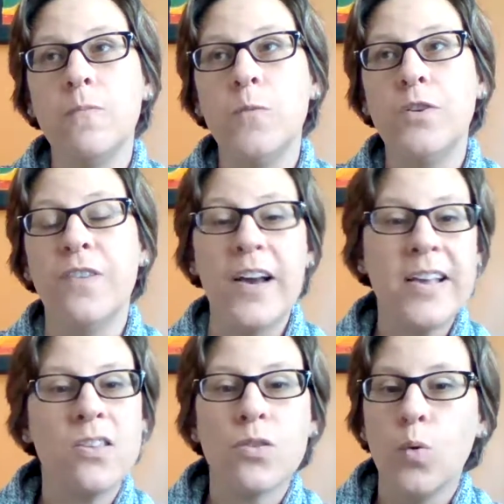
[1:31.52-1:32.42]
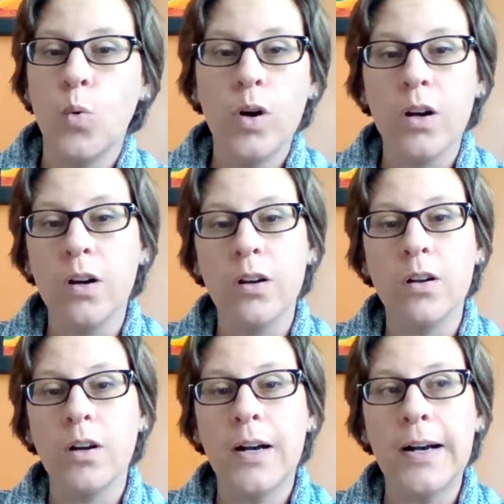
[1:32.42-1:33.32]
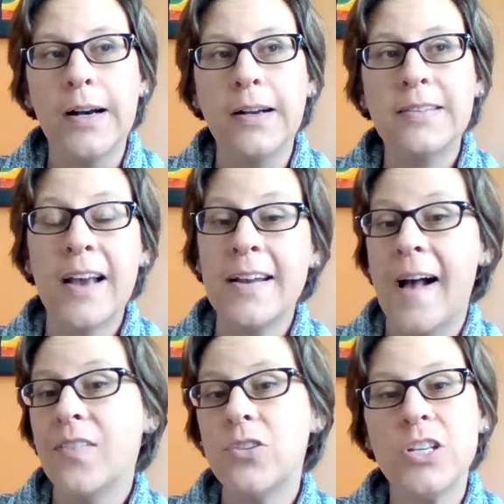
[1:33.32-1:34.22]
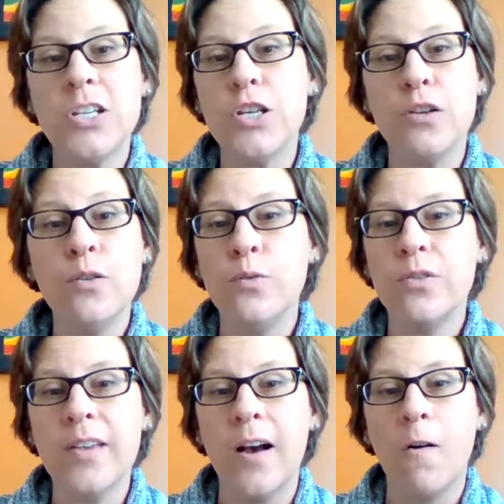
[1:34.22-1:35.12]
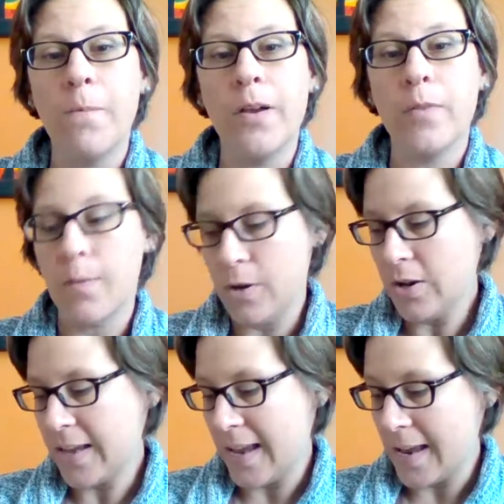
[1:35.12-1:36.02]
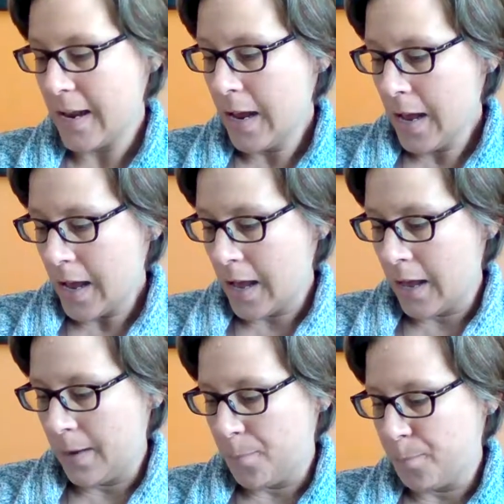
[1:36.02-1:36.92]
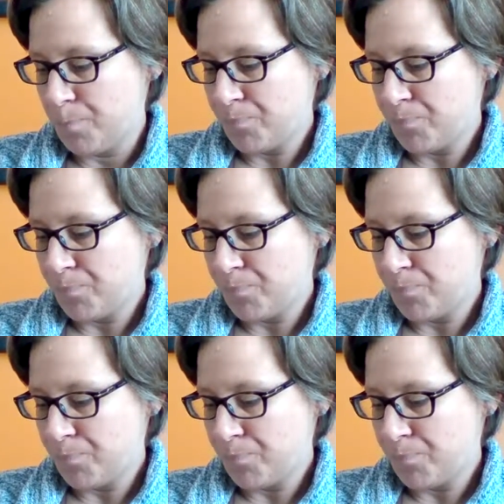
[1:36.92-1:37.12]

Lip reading: device or technology to use to help them communicate. For